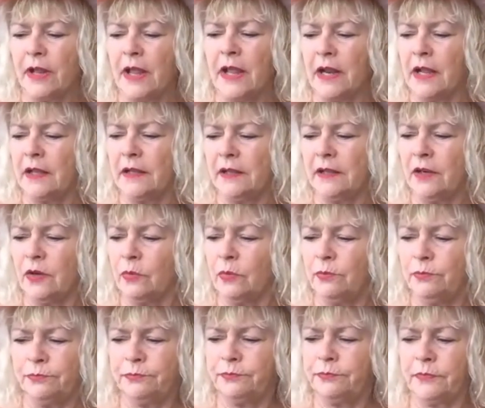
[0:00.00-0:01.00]
And
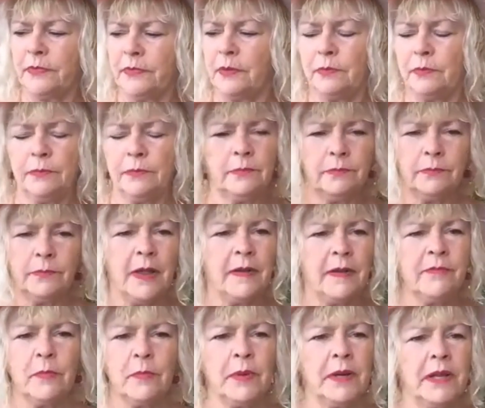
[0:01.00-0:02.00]
that
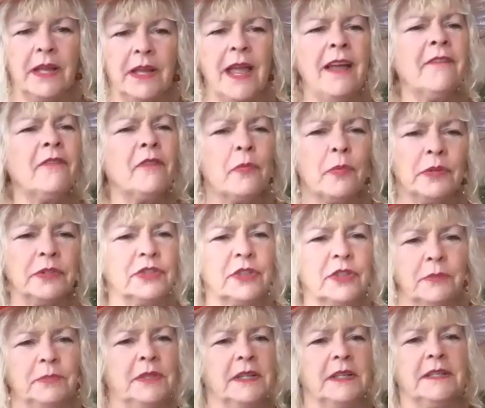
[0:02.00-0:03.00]
everyone
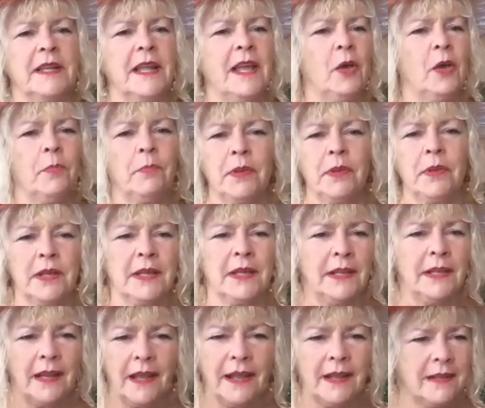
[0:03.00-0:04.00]
jumped in to help
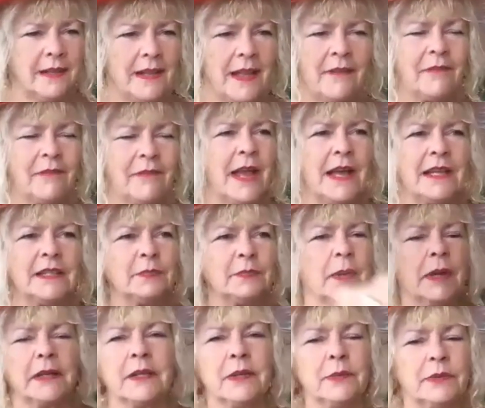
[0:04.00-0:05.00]
in every
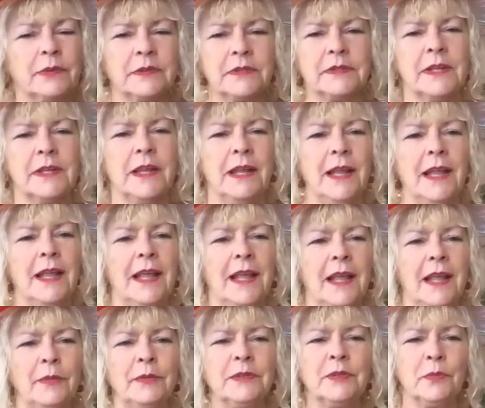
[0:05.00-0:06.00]
aspect. It was
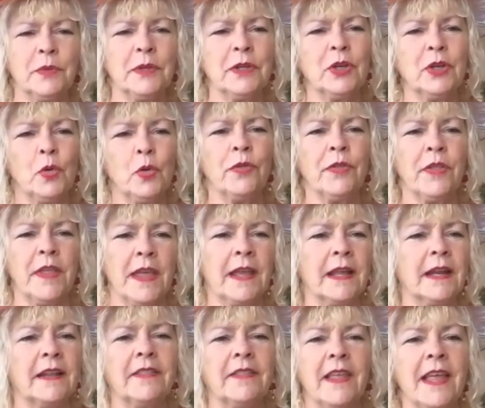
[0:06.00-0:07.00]
a really cool thing.
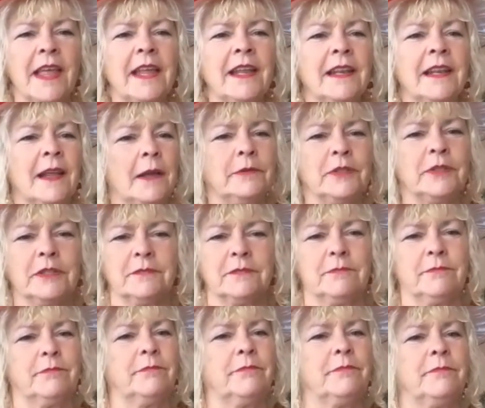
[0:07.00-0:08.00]
And at the end,
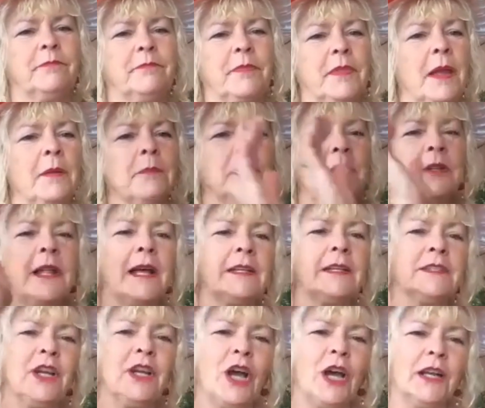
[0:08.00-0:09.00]
I'm
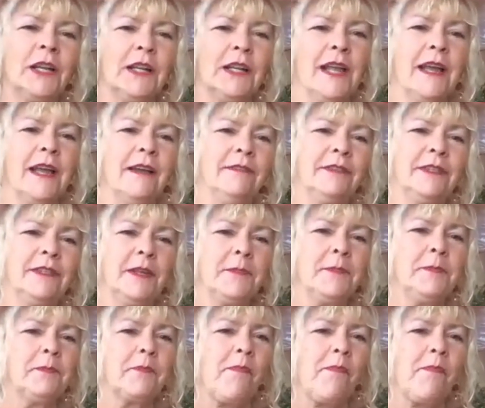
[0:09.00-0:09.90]
glad Todd left.